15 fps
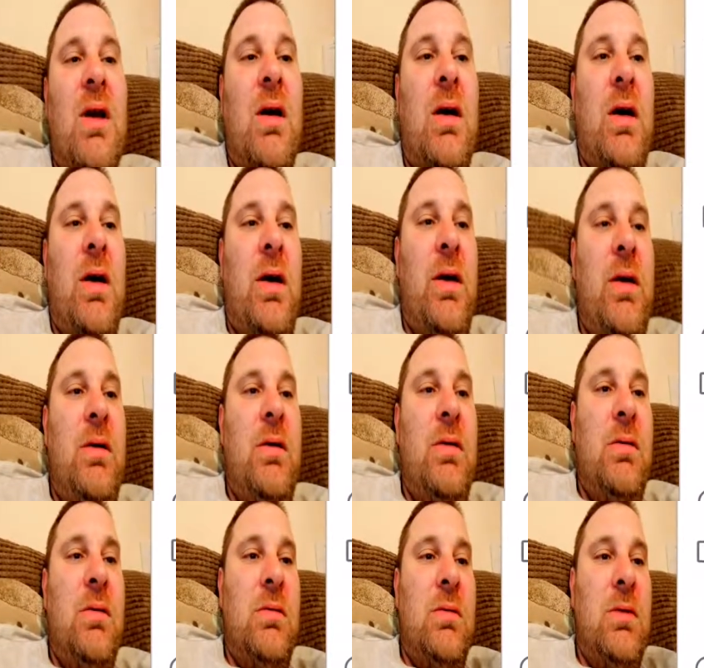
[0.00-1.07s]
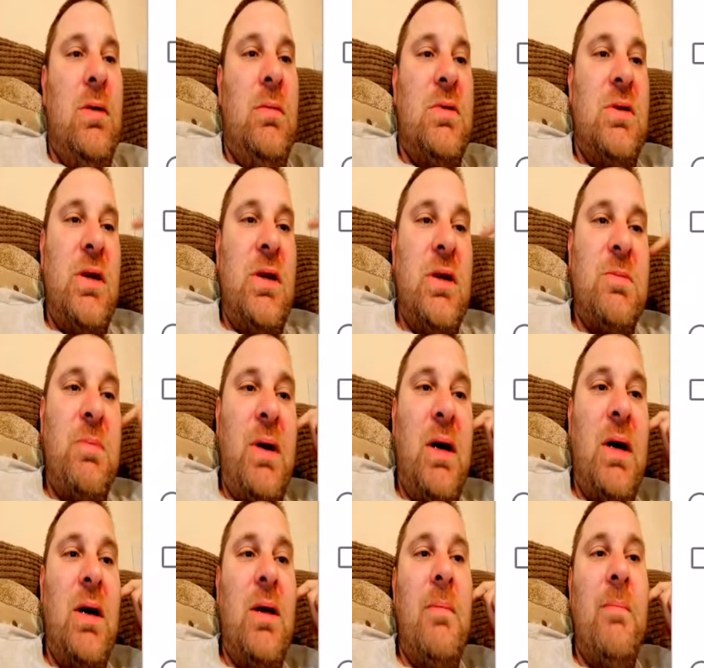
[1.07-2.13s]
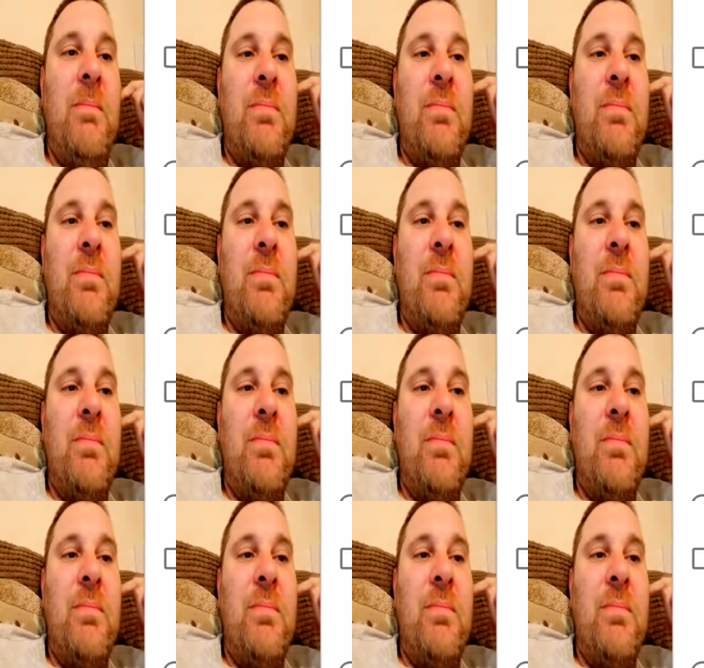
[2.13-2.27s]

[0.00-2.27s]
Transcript: Hi, it's the next part.